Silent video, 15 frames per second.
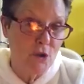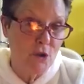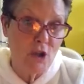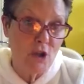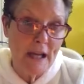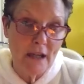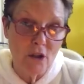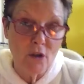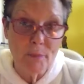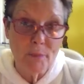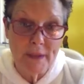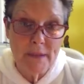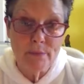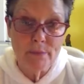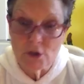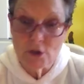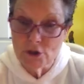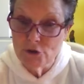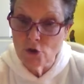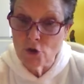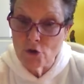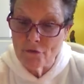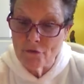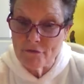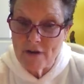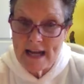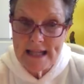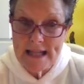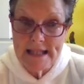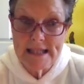you'll get a lot of people that are not your
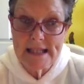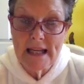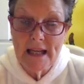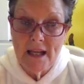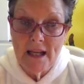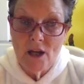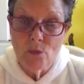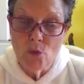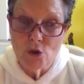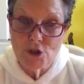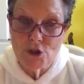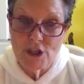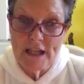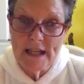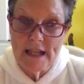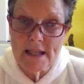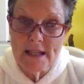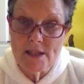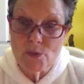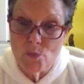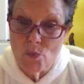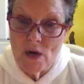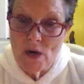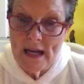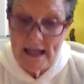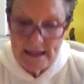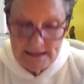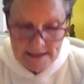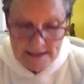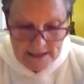friends watching as
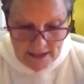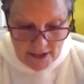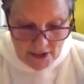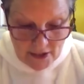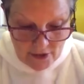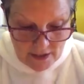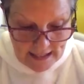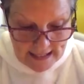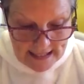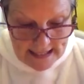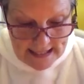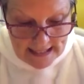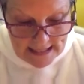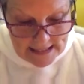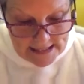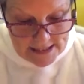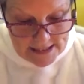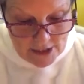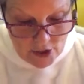well. Okay, so